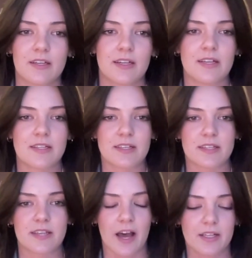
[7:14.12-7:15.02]
is
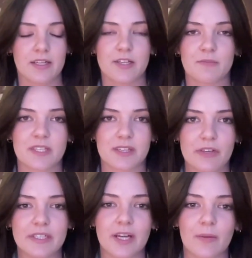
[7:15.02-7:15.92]
assigned a
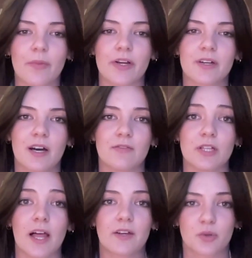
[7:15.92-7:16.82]
specific number of
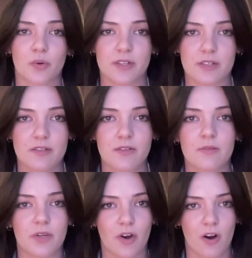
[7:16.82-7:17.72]
electors,
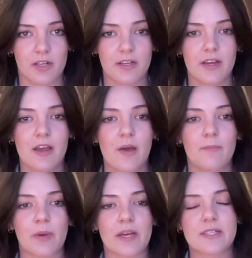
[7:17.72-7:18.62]
we call it,
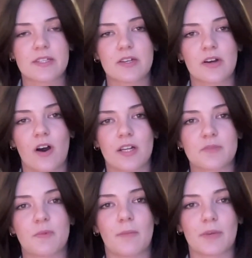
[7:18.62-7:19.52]
based on
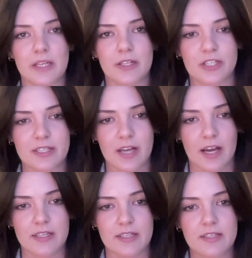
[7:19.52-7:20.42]
its population
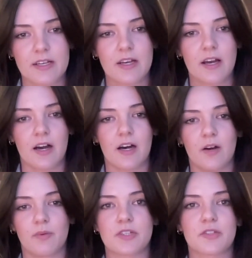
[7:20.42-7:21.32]
size,
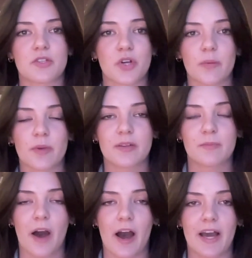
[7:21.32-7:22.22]
which is determined
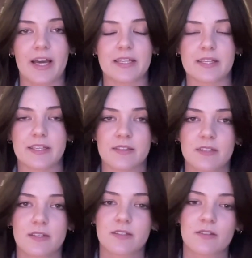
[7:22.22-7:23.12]
by the
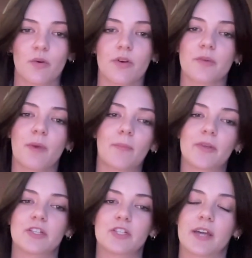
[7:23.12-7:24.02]
census or the
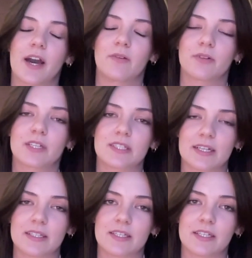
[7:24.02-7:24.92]
population count
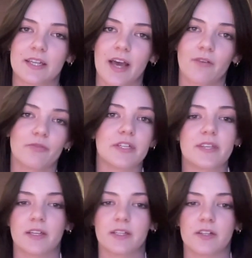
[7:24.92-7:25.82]
conducted every
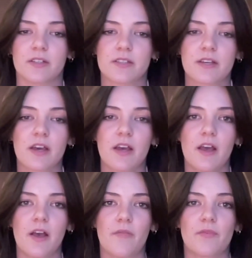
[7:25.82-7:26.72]
10 years.
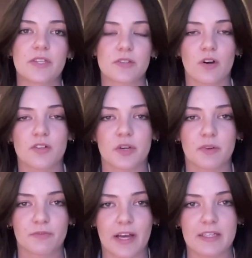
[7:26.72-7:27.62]
This is also
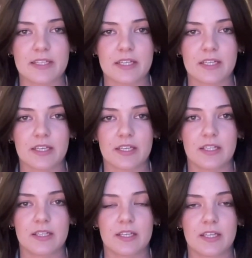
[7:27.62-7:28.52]
reflected
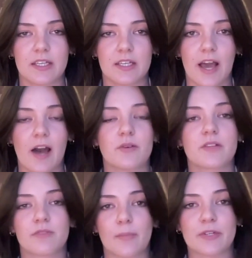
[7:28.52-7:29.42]
in the House
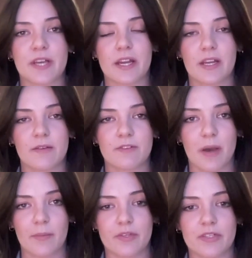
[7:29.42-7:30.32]
of Representatives
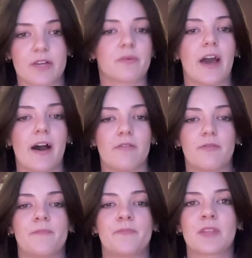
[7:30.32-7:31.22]
members that we have.
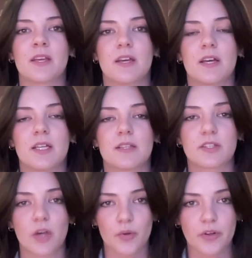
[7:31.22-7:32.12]
The
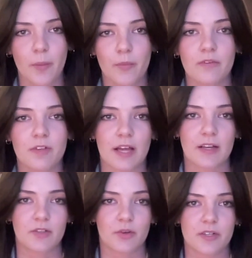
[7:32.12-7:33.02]
total number of
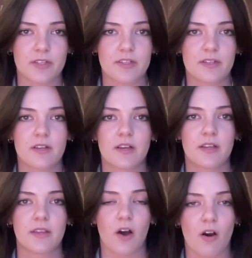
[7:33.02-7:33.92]
electors
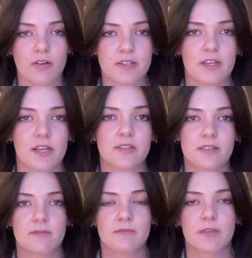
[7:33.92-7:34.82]
that all
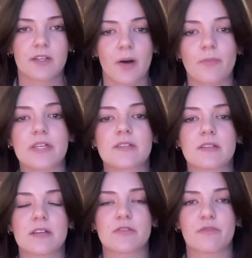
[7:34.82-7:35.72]
states
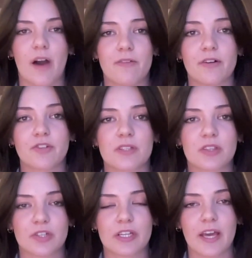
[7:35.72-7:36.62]
encompass is
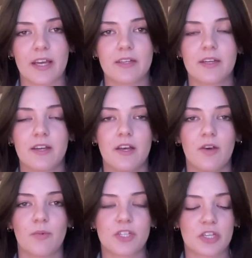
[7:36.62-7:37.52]
538,
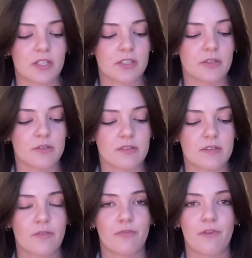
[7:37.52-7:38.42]
which
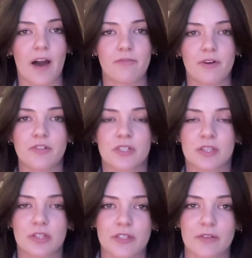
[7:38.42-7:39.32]
includes
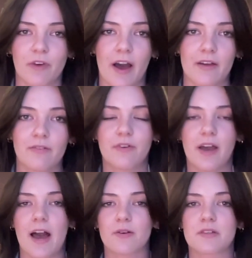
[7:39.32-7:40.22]
535
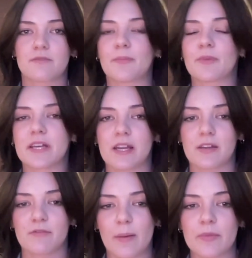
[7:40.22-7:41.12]
House of
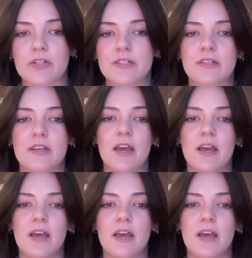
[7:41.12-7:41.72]
Representative members